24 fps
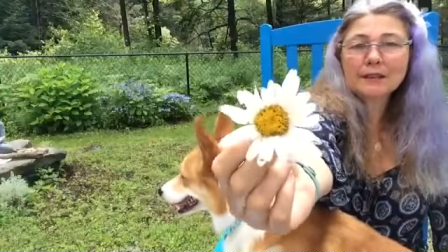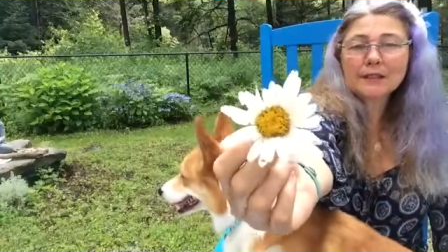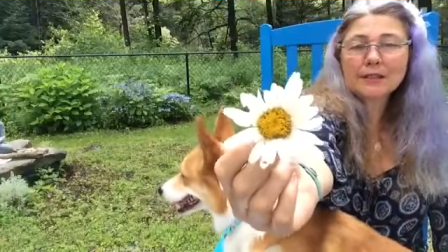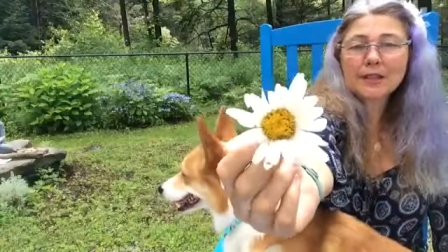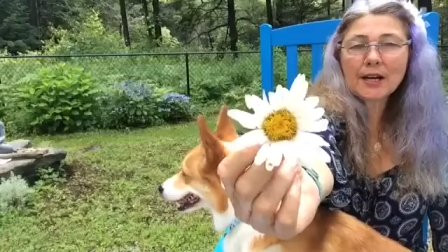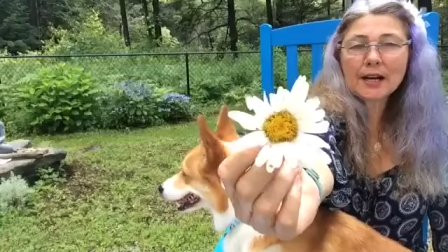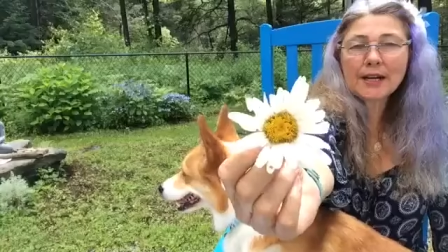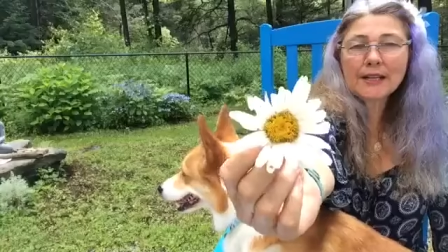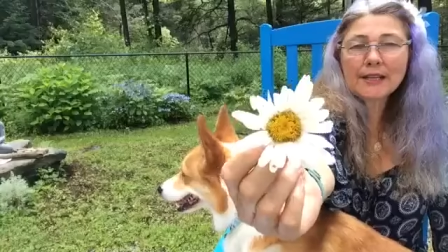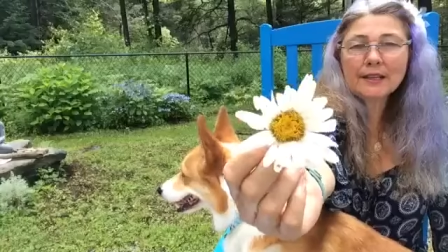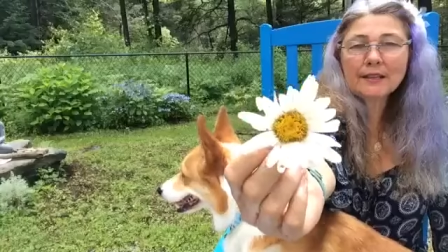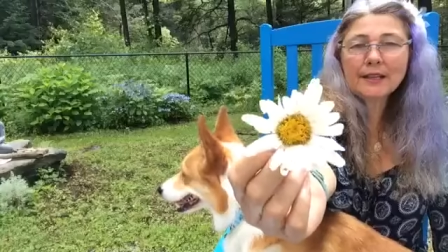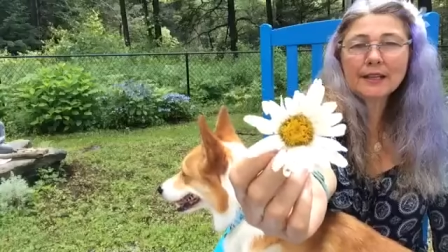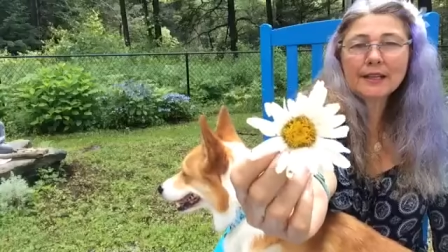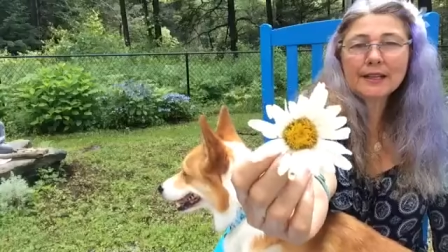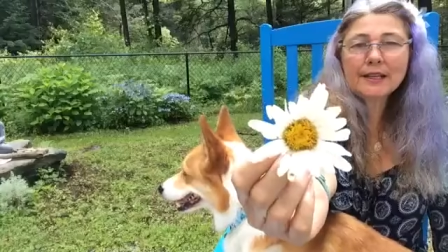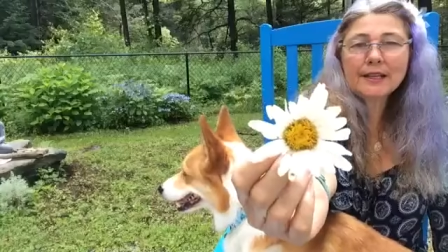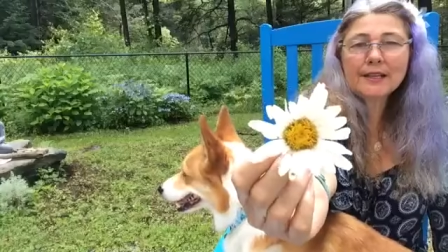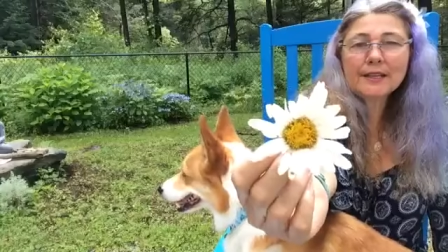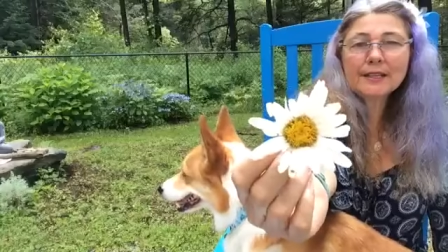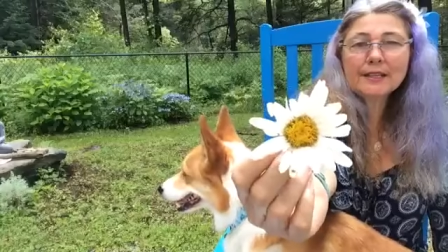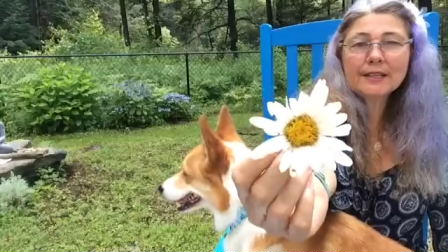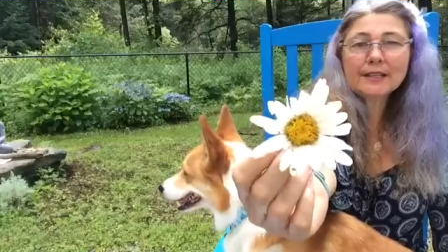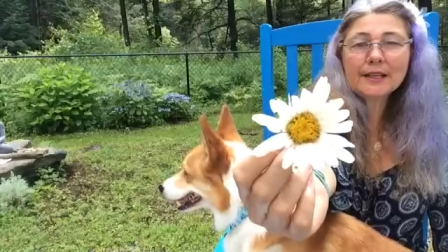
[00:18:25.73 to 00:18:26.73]
shining light
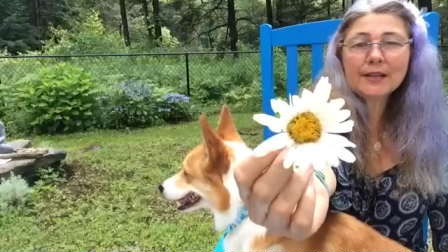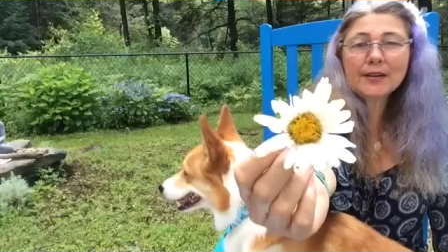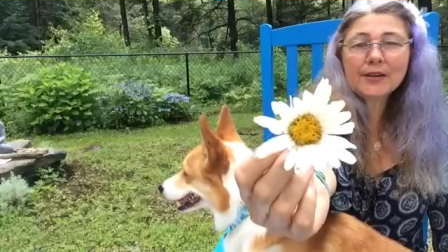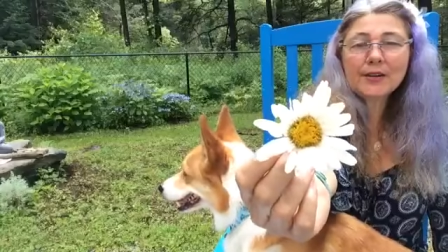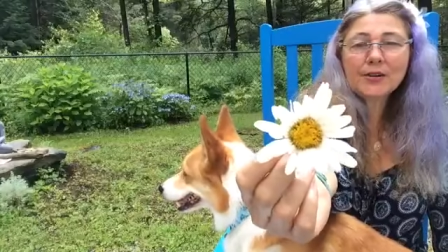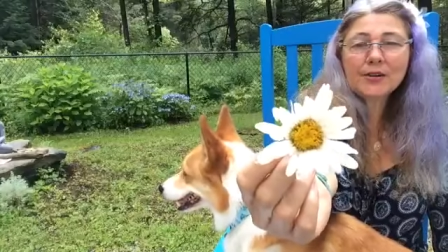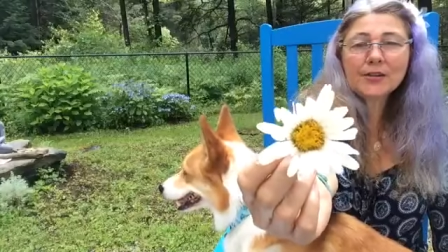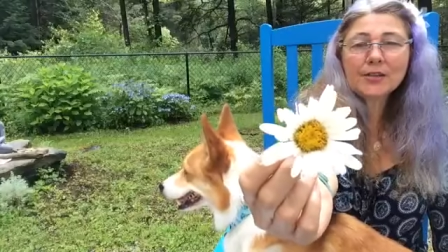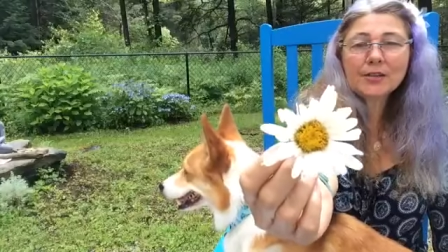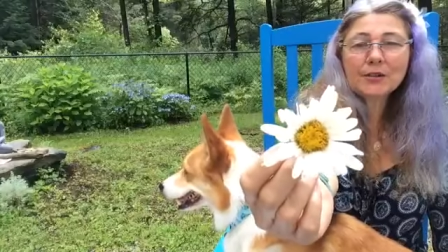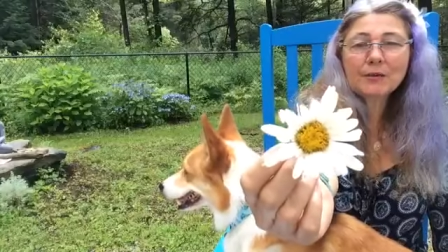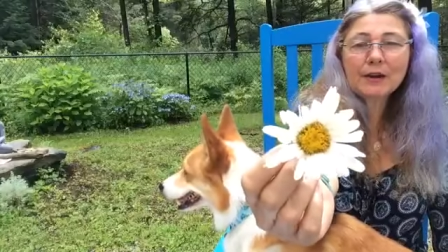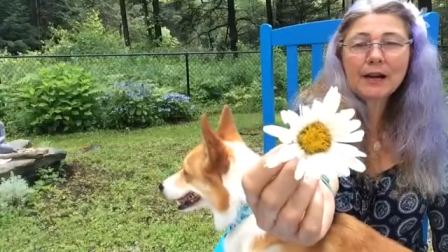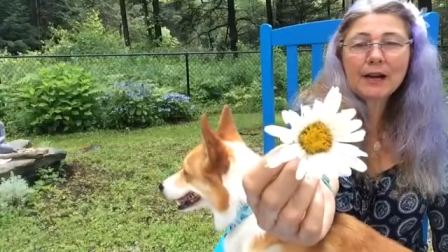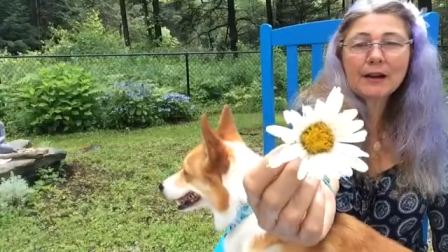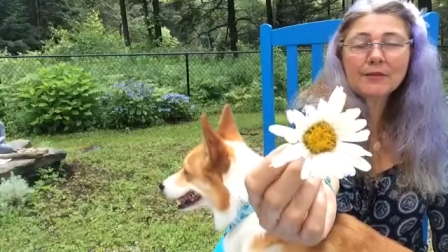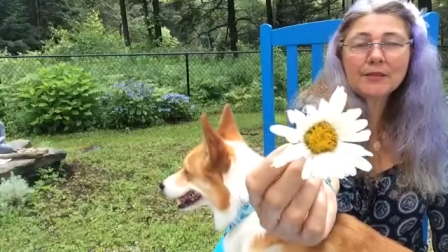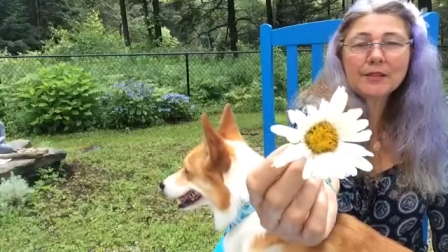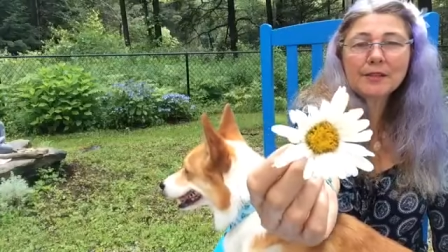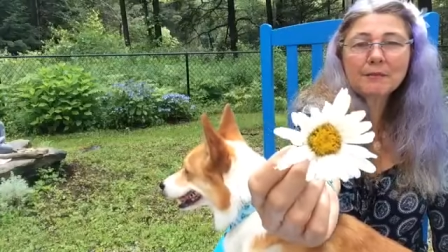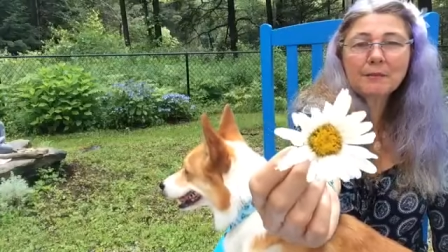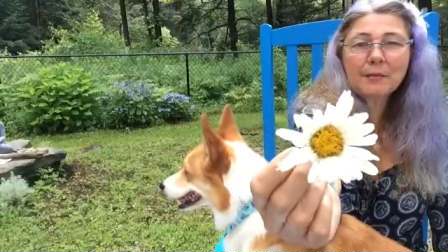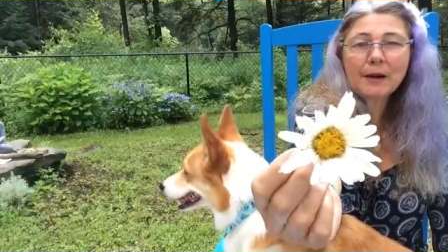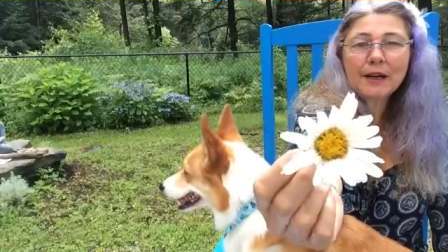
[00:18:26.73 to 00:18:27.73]
in the center
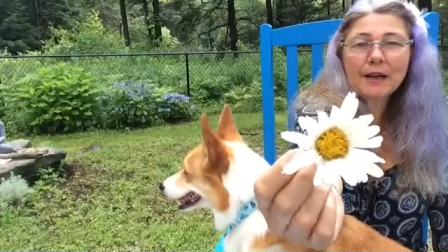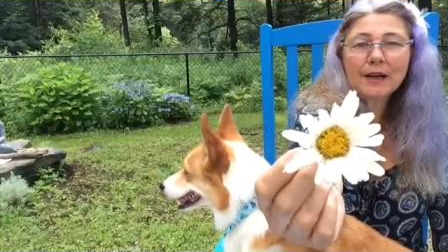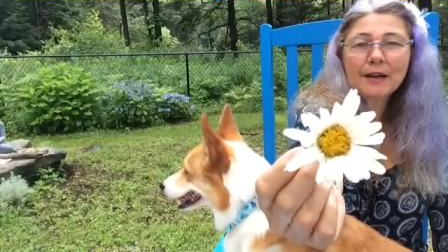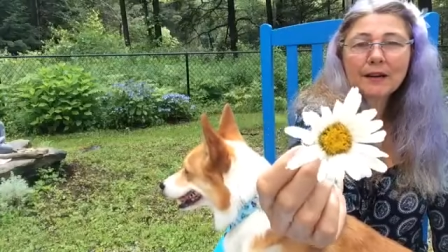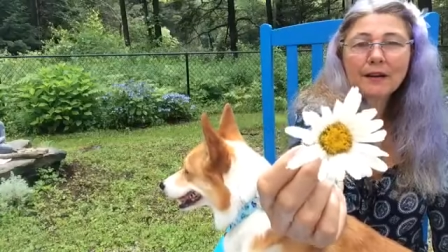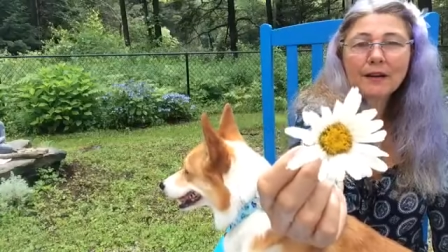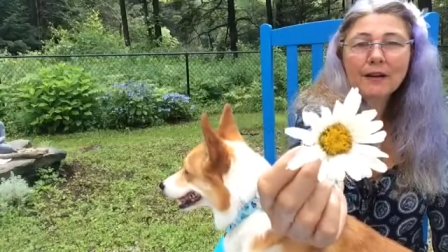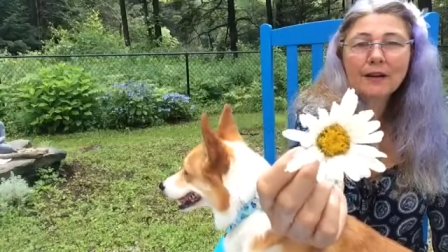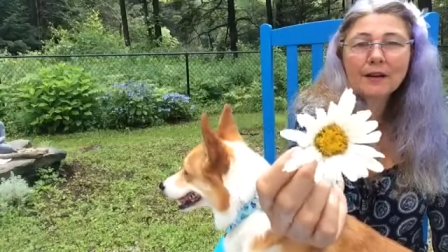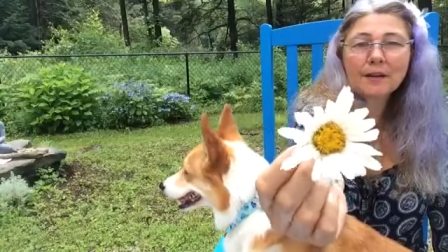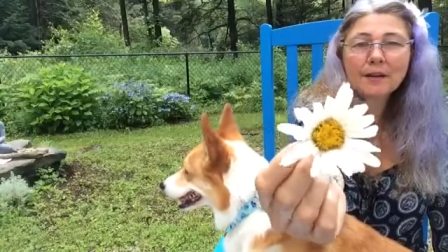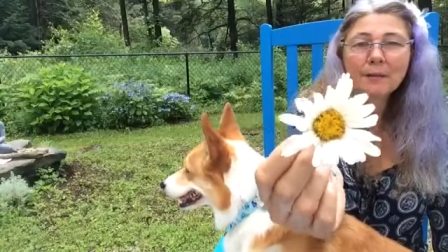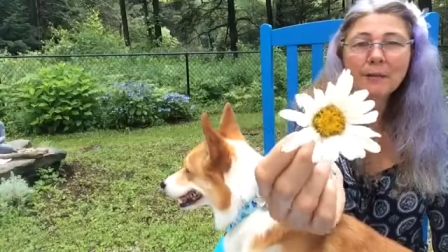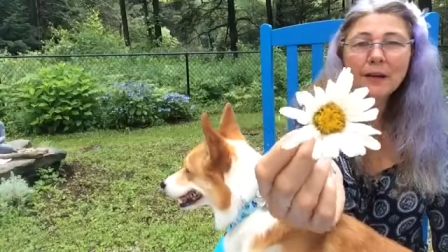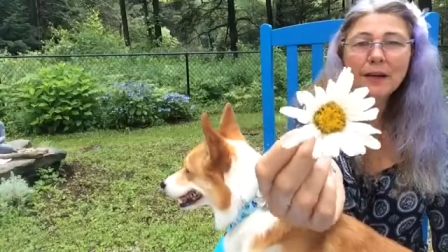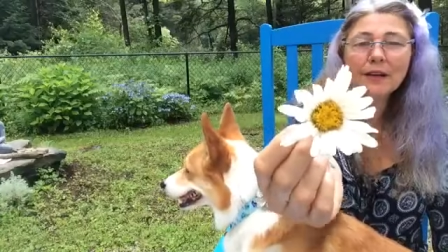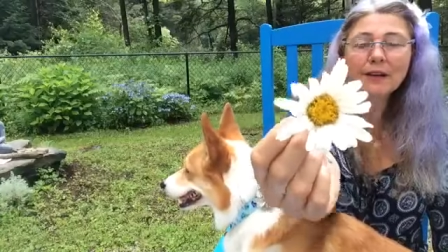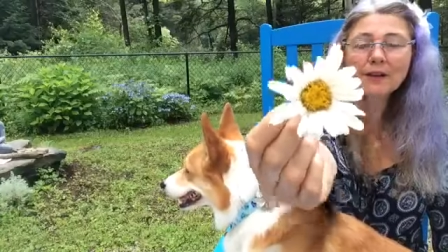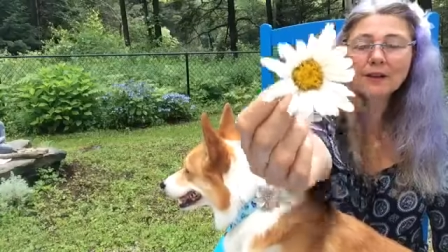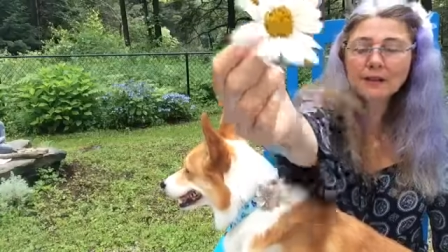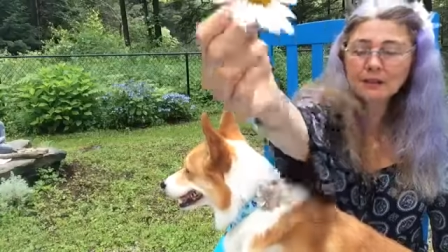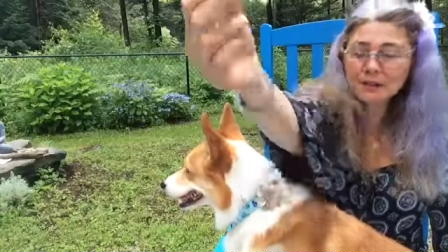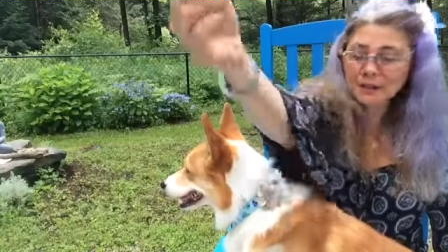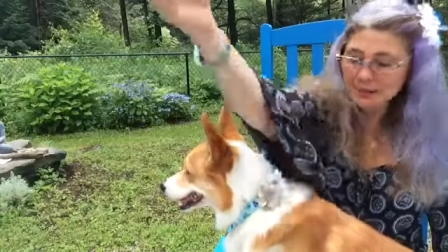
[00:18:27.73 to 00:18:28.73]
surrounded by all the
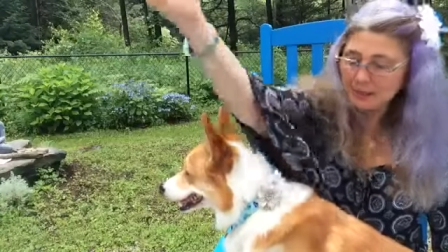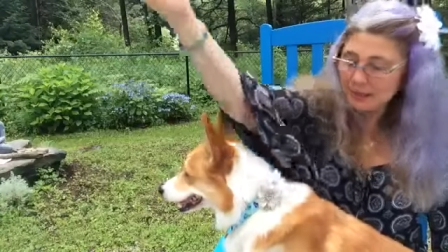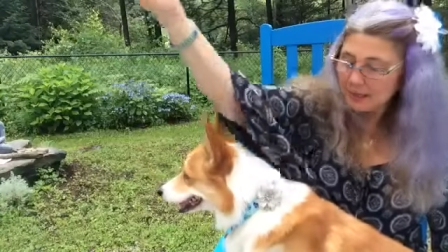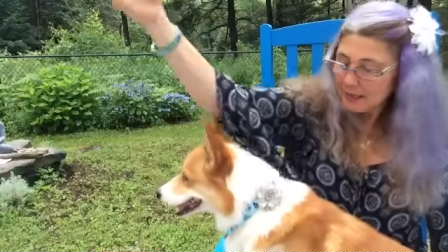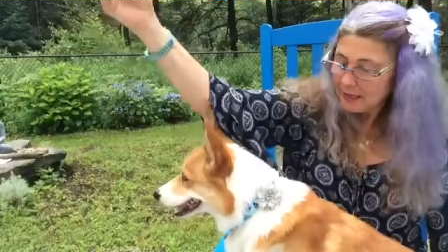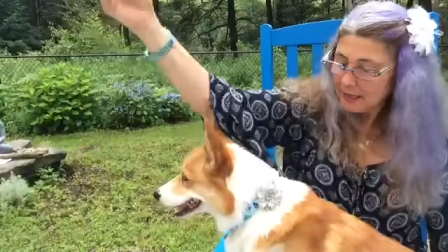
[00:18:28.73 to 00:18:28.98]
petals.